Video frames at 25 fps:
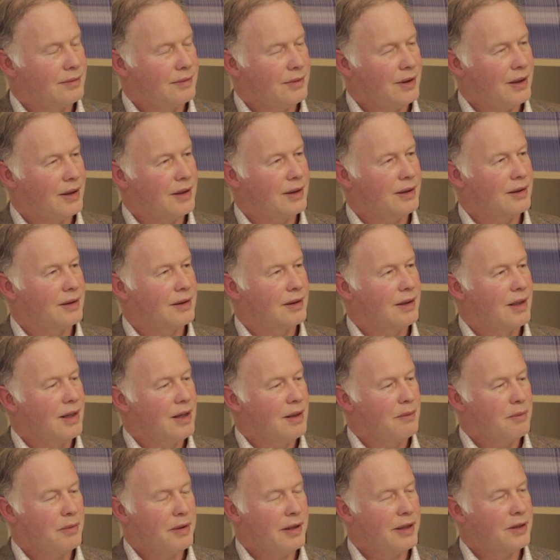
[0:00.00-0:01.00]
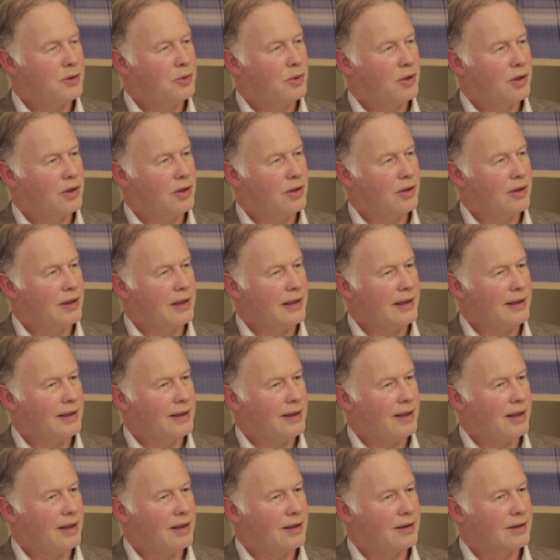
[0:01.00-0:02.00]
Right. But that's what a good leader
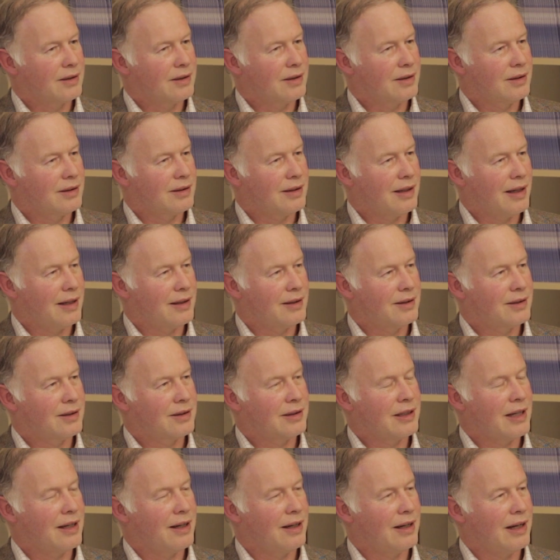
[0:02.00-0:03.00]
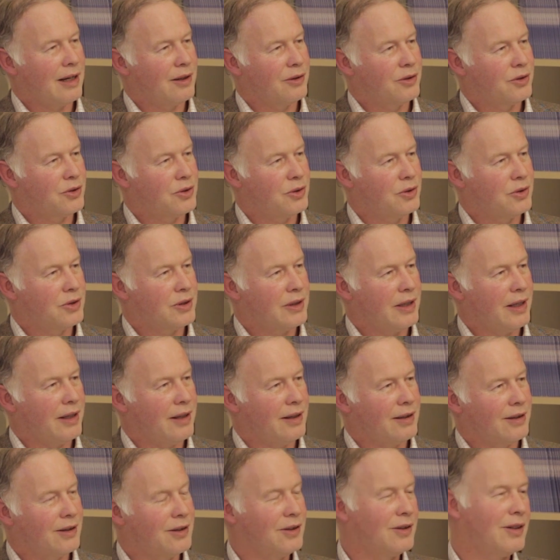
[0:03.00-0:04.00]
does, because as Lao Tzu
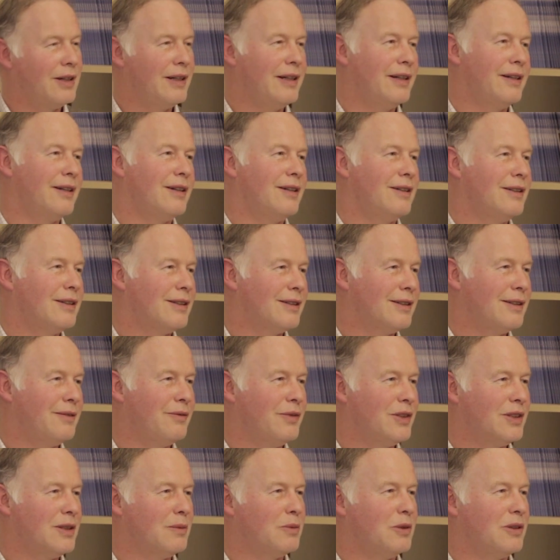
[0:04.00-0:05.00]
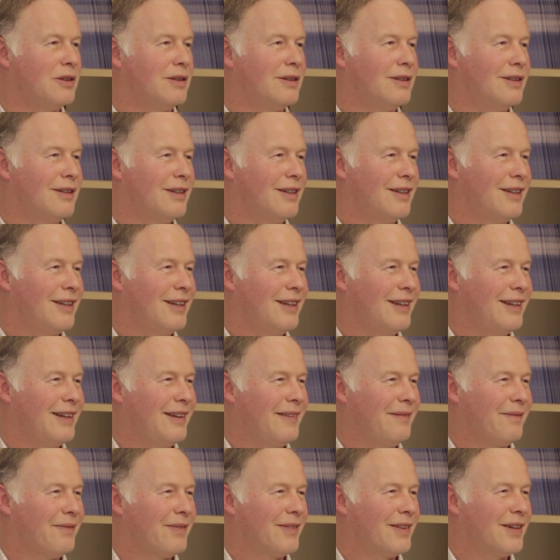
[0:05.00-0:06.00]
said, a good leader is invisible.
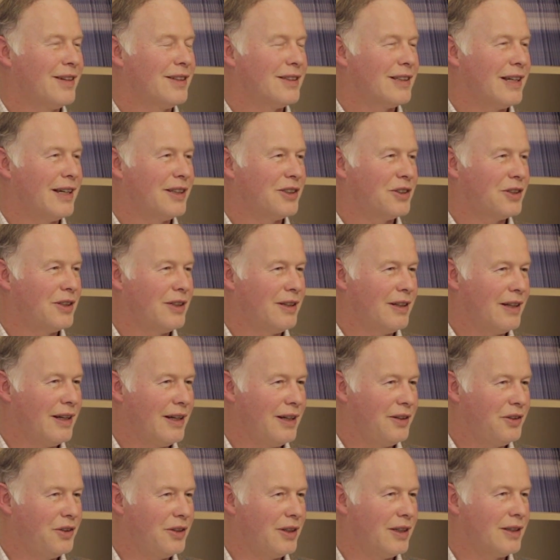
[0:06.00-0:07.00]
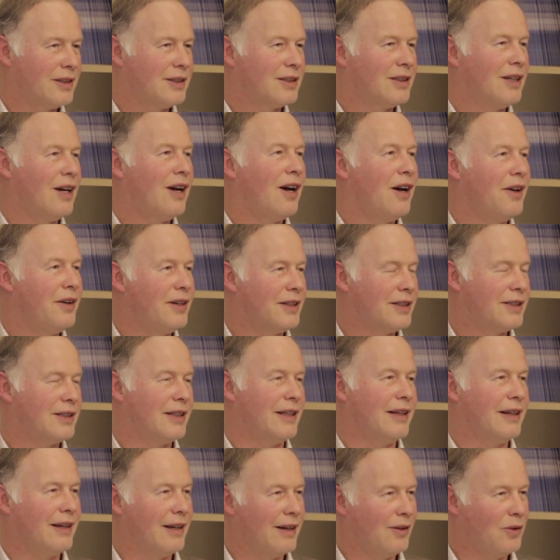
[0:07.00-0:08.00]
Because actually they're just
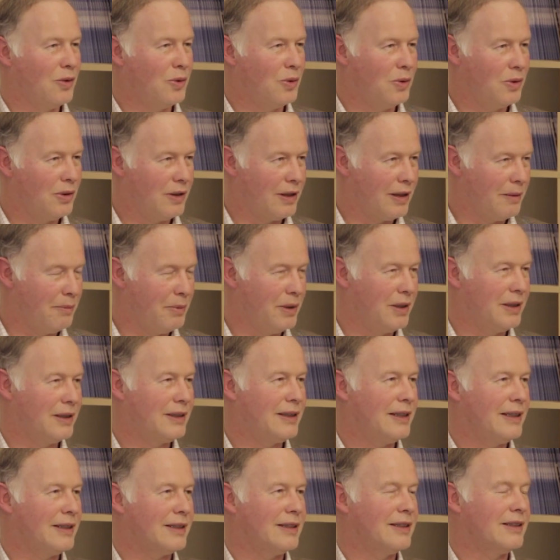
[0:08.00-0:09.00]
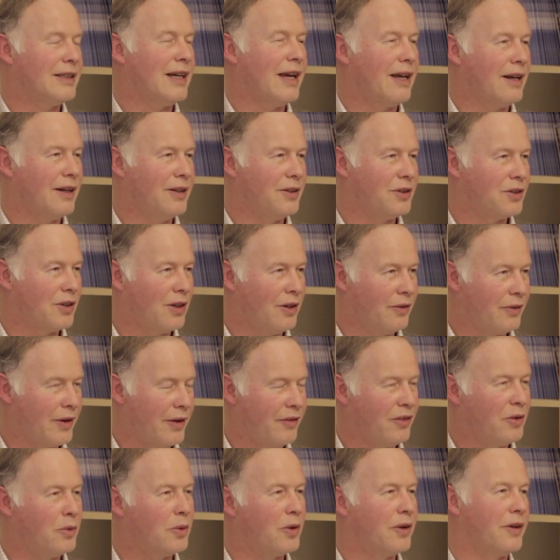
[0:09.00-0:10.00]
harnessing all the abilities and talents of
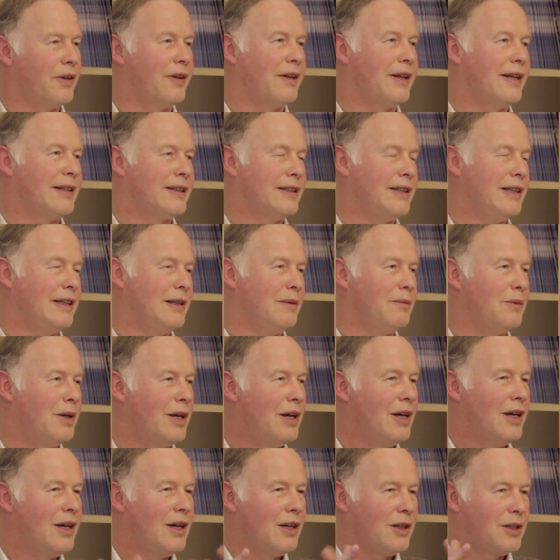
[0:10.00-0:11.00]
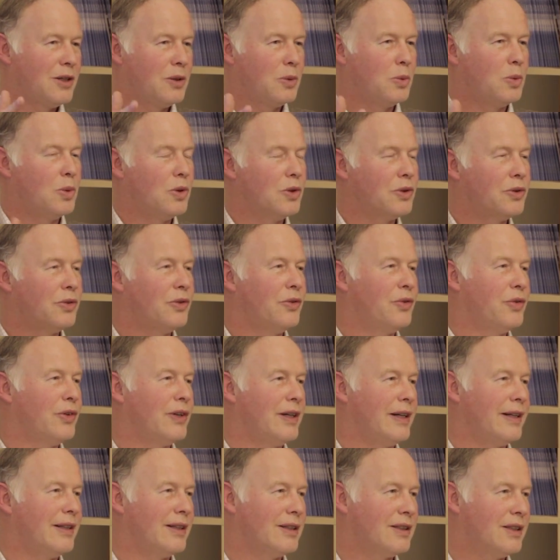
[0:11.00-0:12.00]
everyone on their team towards
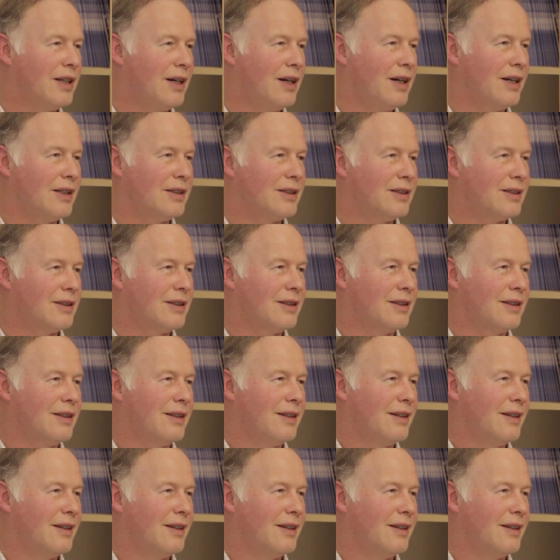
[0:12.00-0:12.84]
fulfilling the task.